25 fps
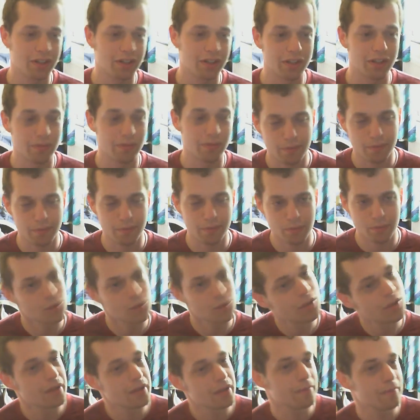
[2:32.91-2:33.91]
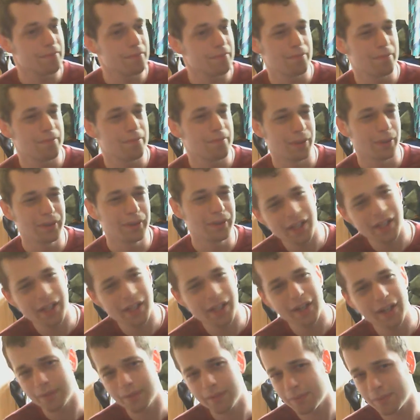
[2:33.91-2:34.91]
She's a
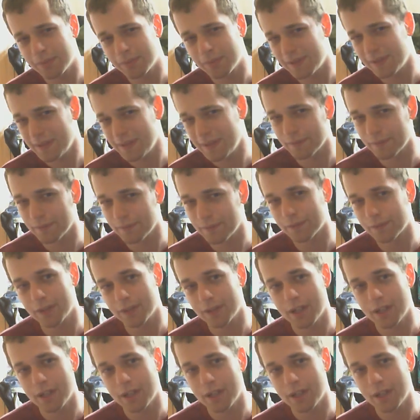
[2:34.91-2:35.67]
multi-billionaire, I believe,